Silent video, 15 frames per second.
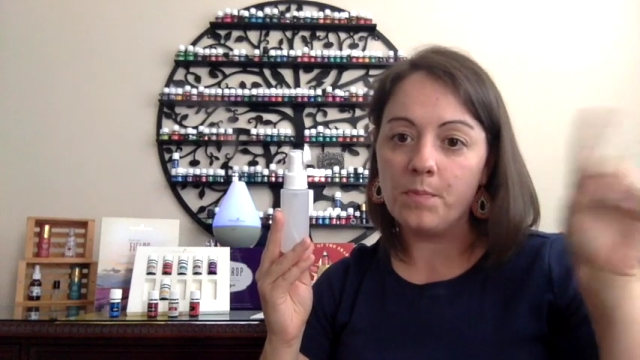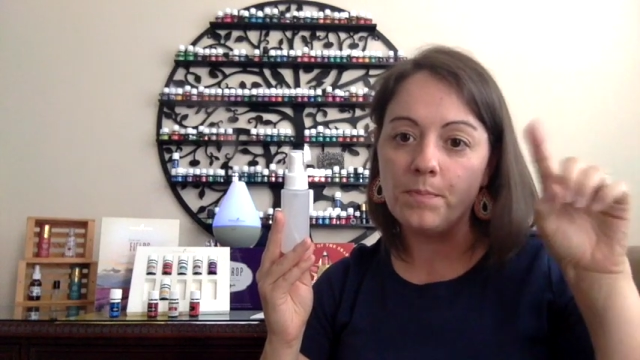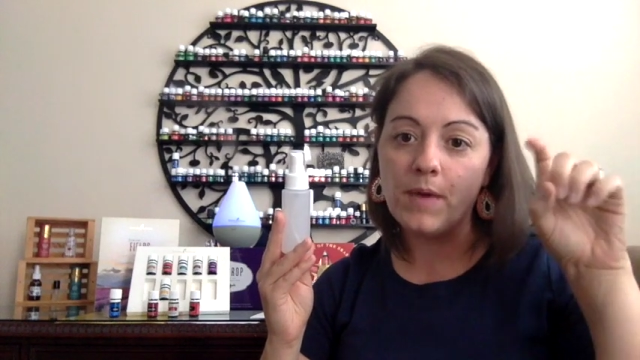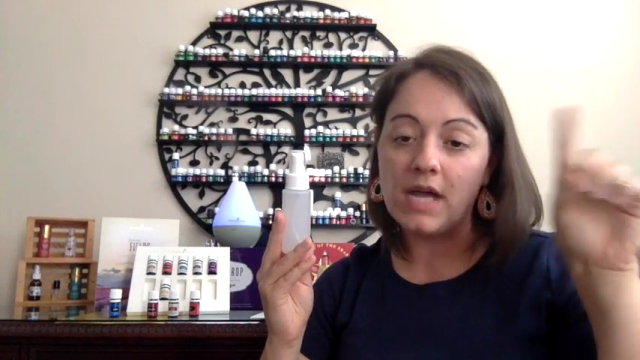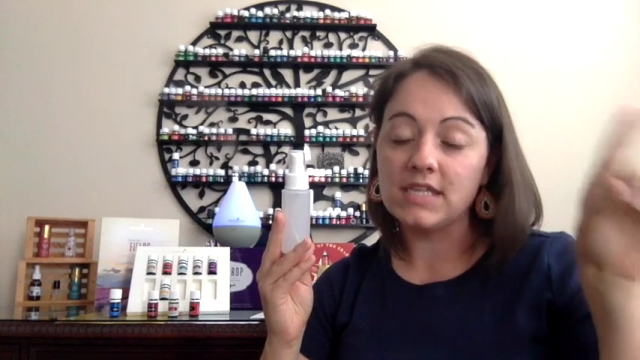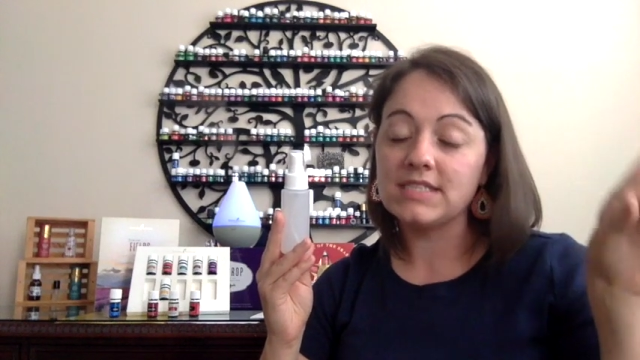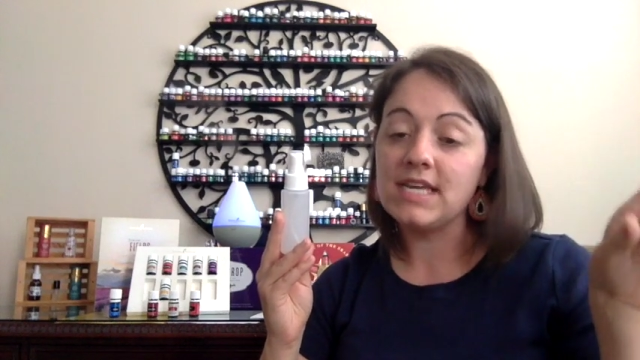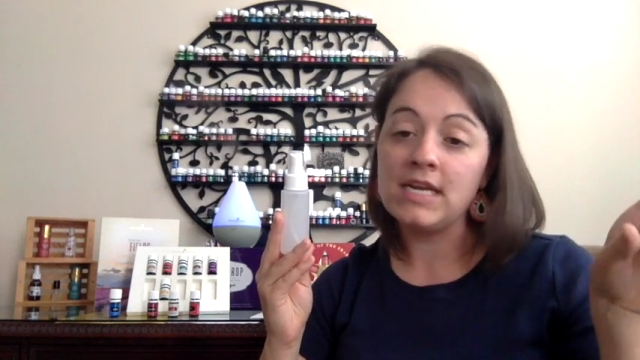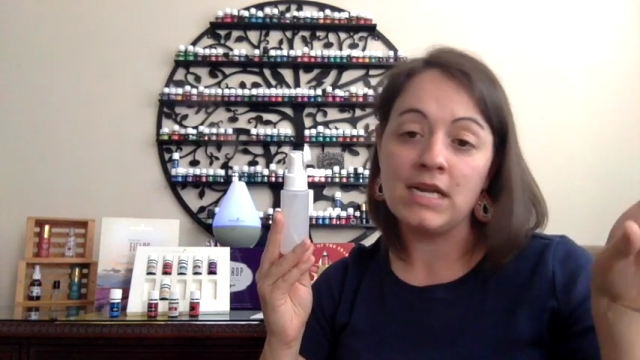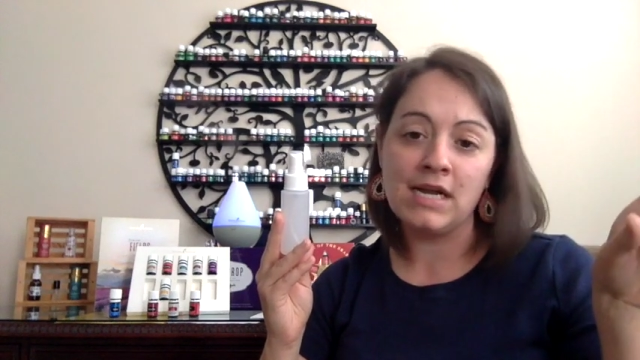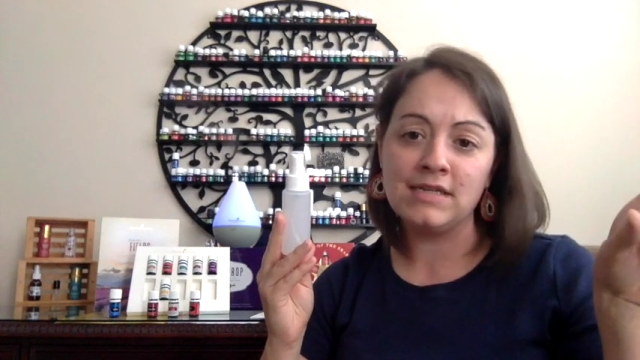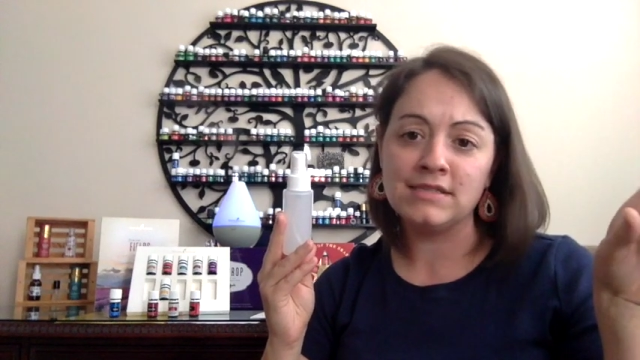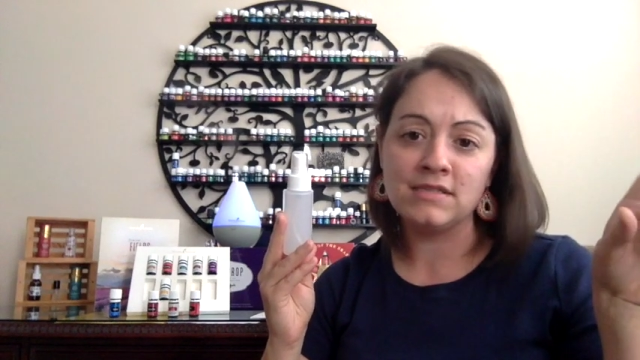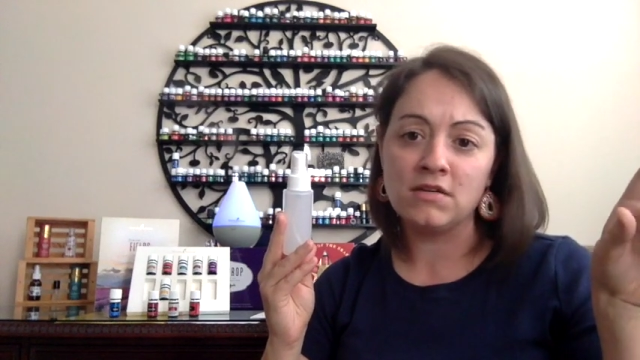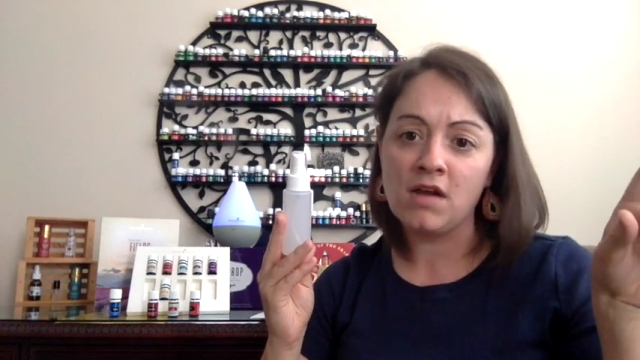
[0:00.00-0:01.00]
I say
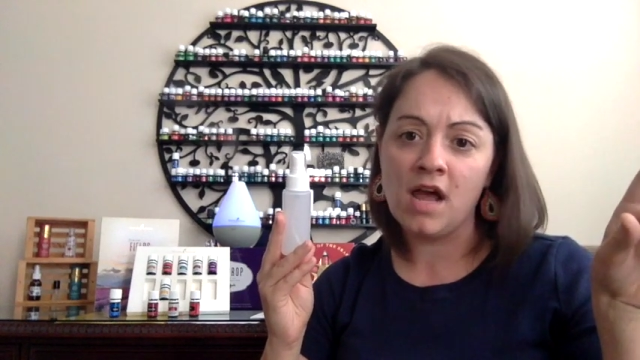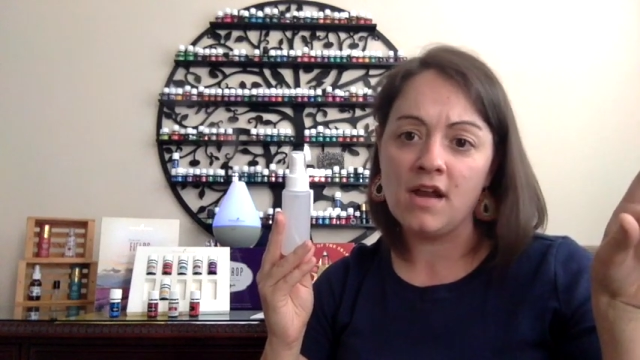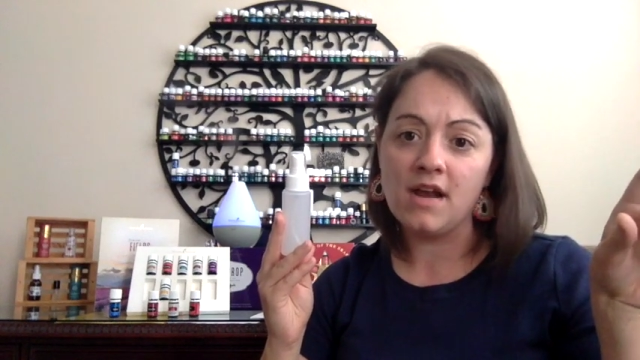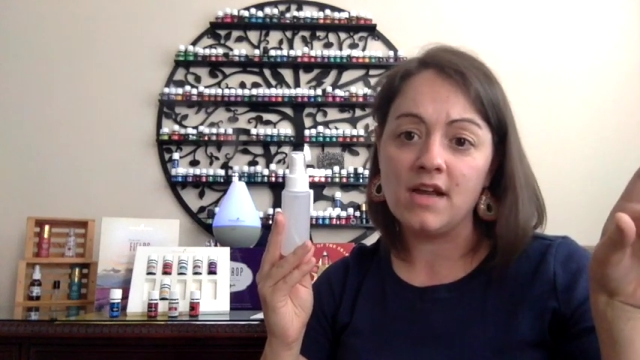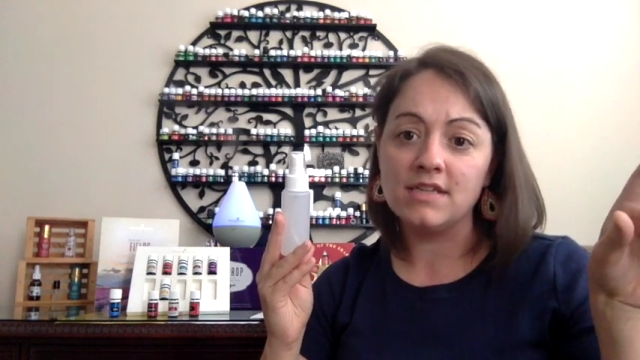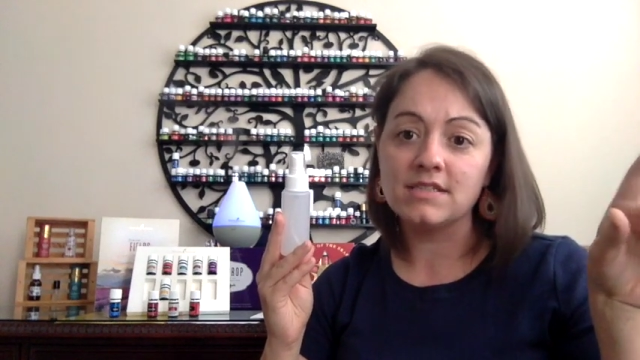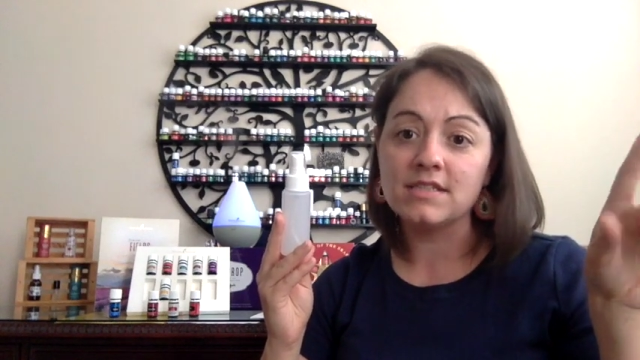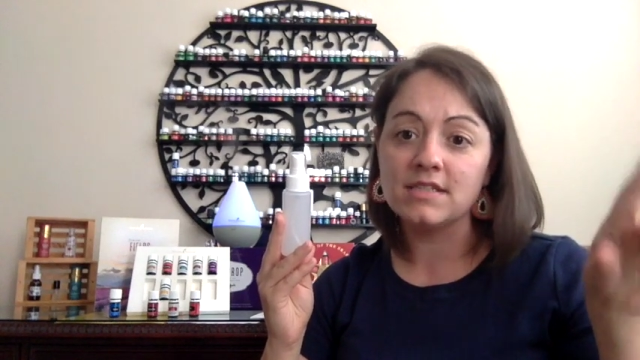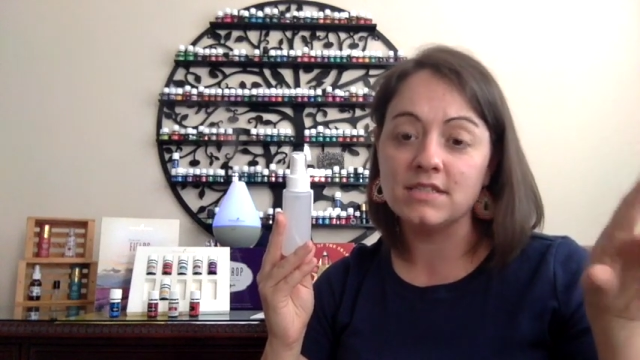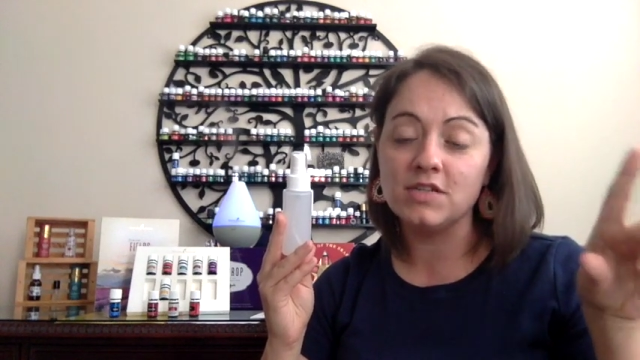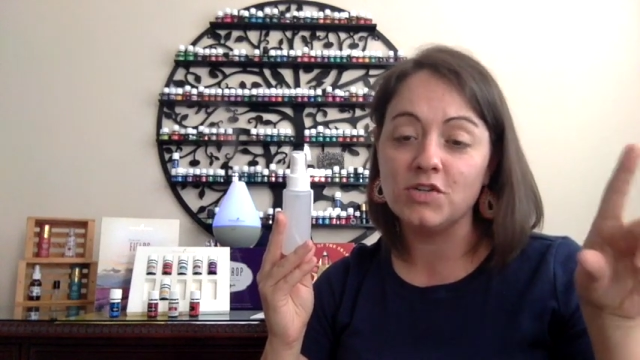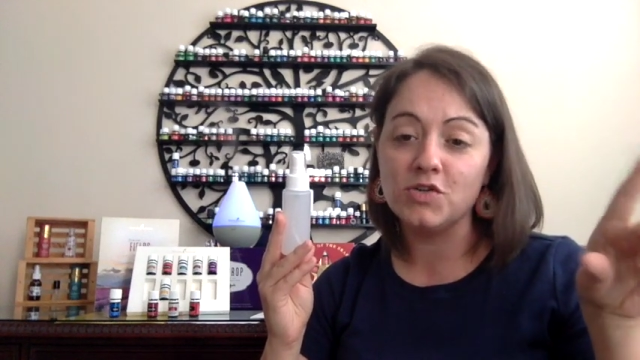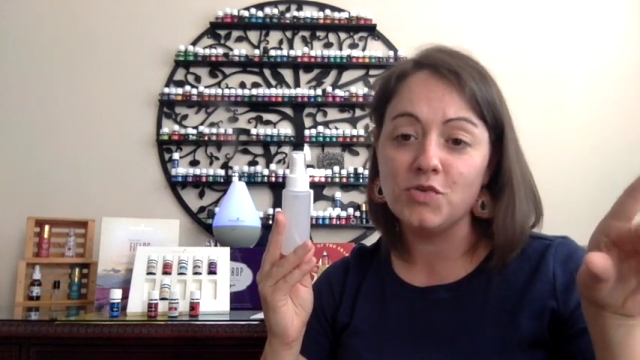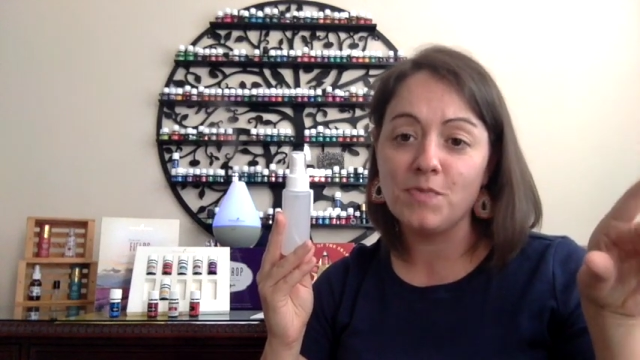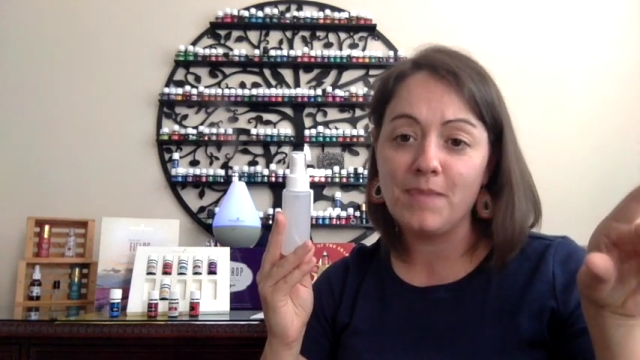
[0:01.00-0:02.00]
nice, they're not nice because
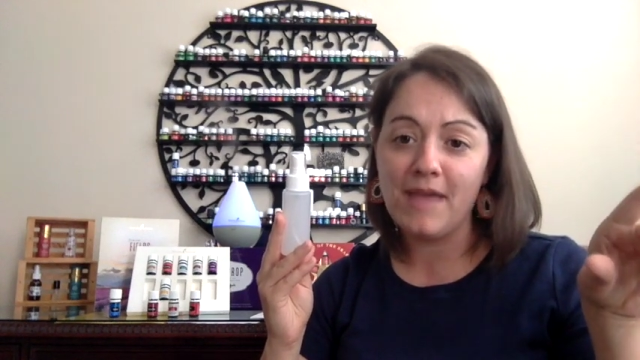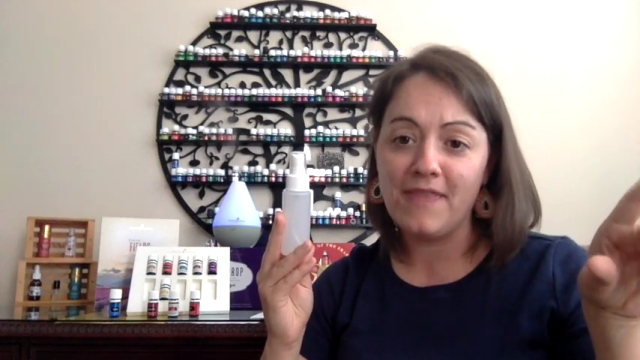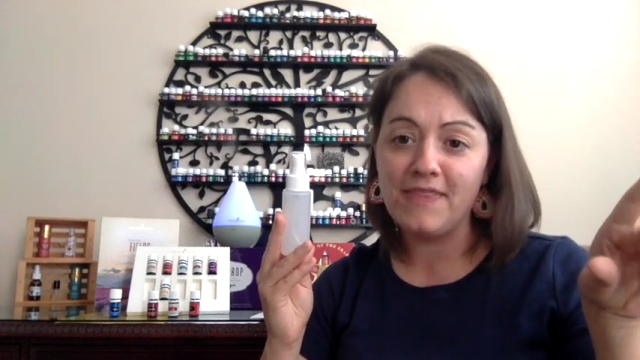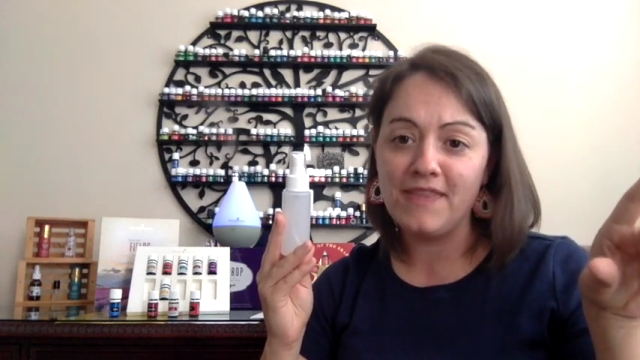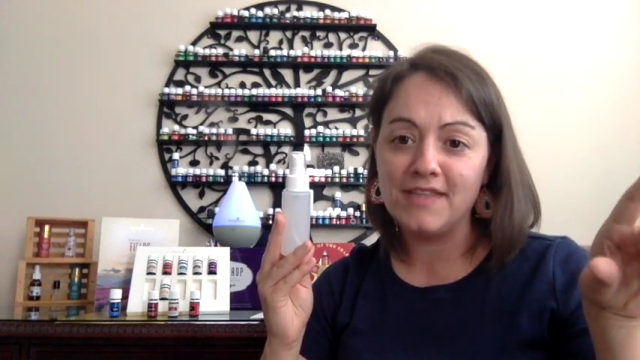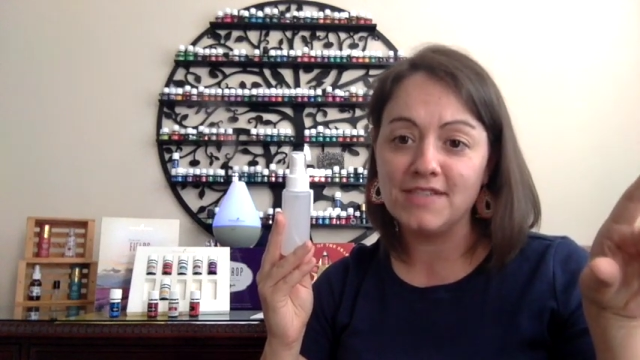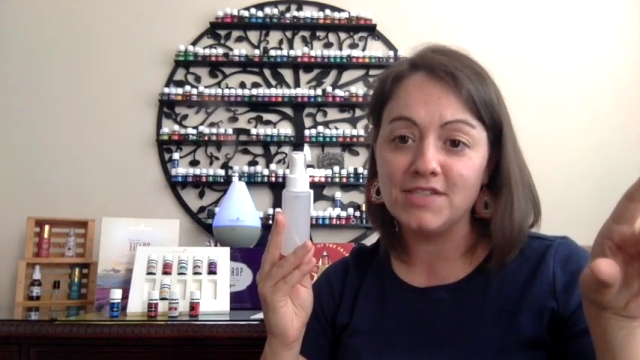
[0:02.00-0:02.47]
they're doing bad things